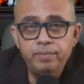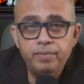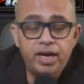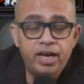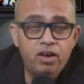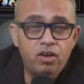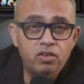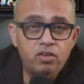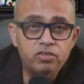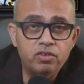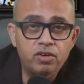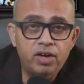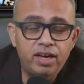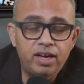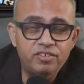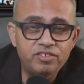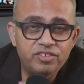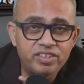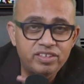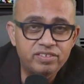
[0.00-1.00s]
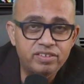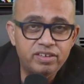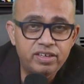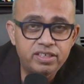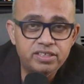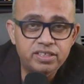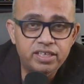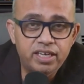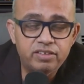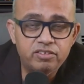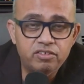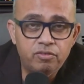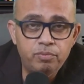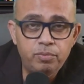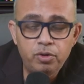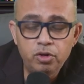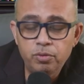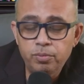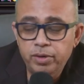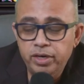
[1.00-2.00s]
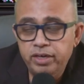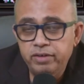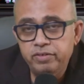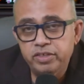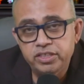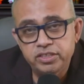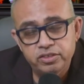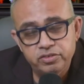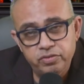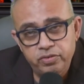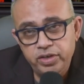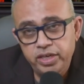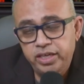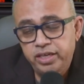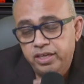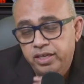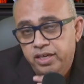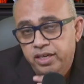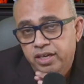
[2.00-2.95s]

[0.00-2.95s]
I also have 600 shares of Bluebird, which is free.